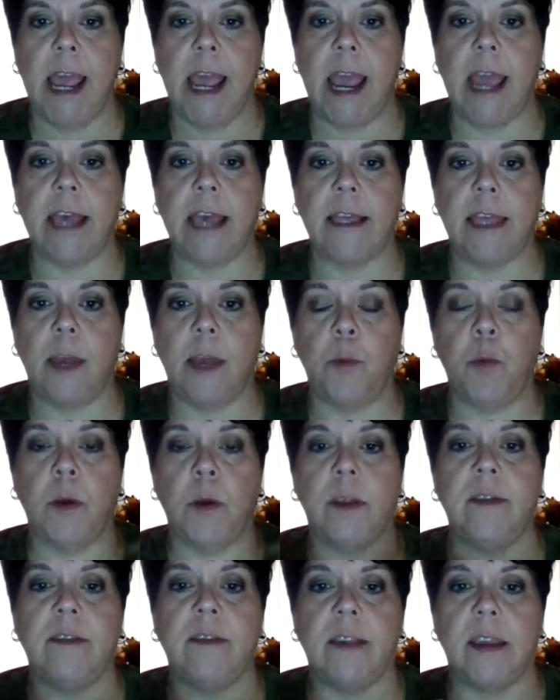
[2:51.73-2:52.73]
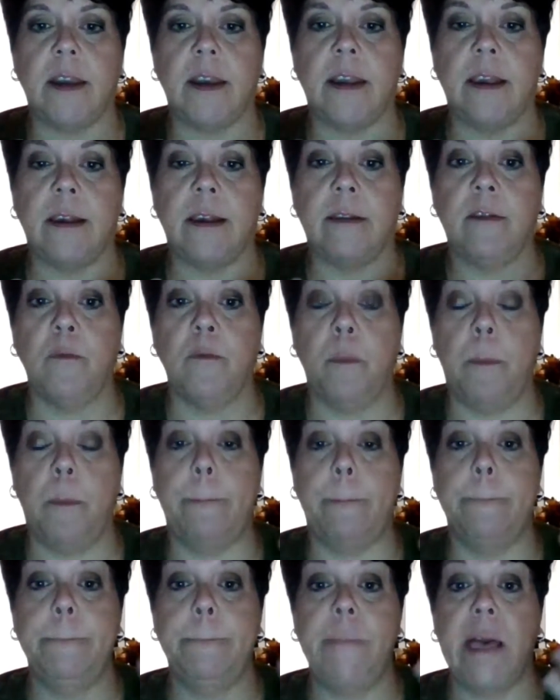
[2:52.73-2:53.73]
And then once it has
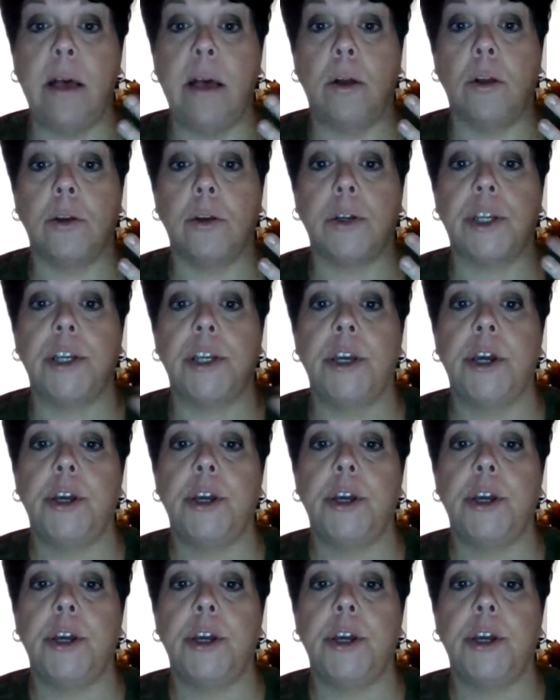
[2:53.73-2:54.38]
built,